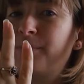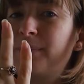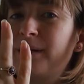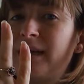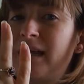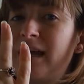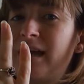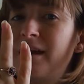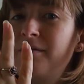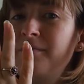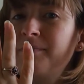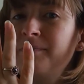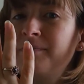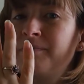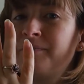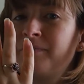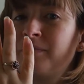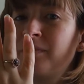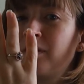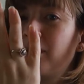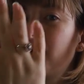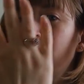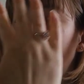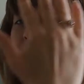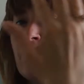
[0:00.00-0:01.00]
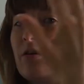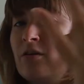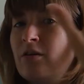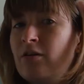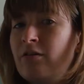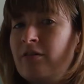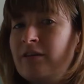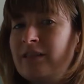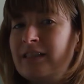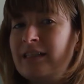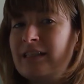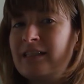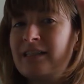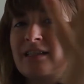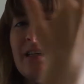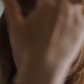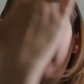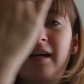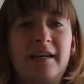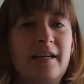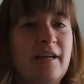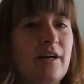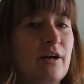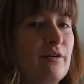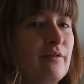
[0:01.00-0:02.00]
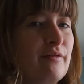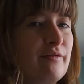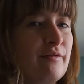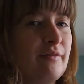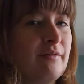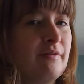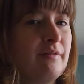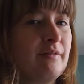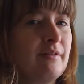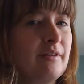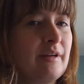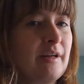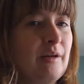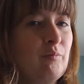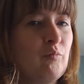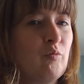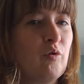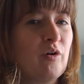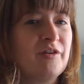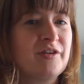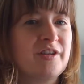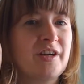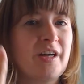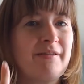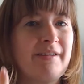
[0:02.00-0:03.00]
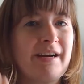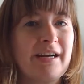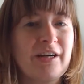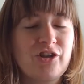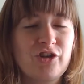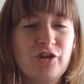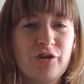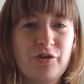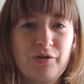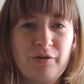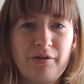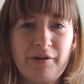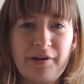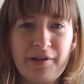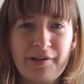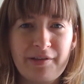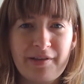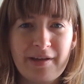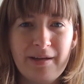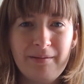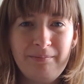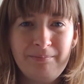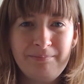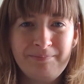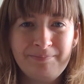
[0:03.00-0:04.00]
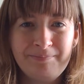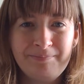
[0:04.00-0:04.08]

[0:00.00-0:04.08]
below? Or is it slightly off in one direction or another?